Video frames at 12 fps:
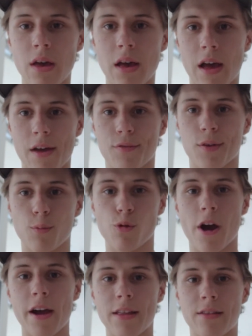have some
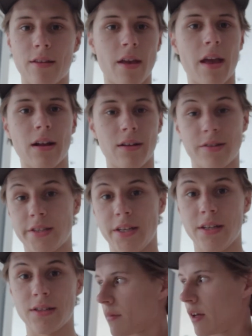wide angle
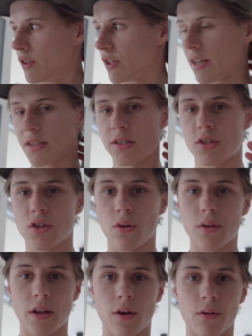scenes and just show
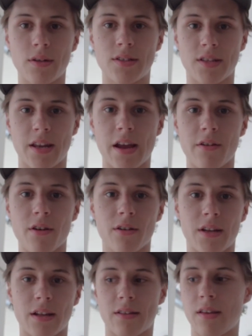the whole scenario
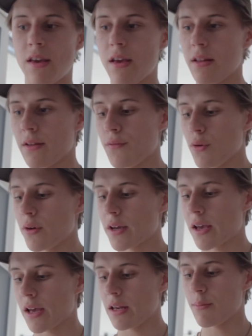that the viewer
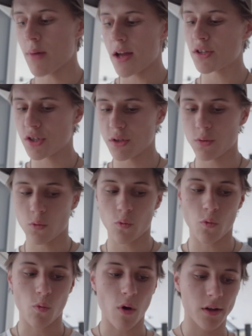can
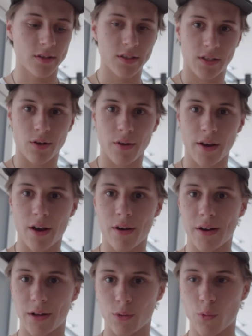imagine what is going
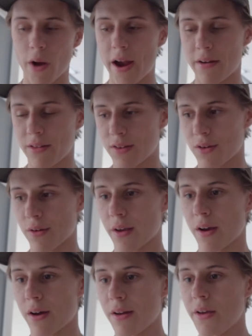on and where it's
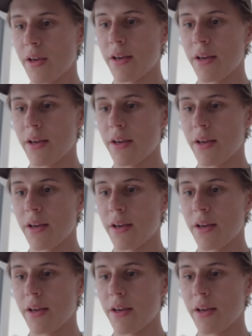going on.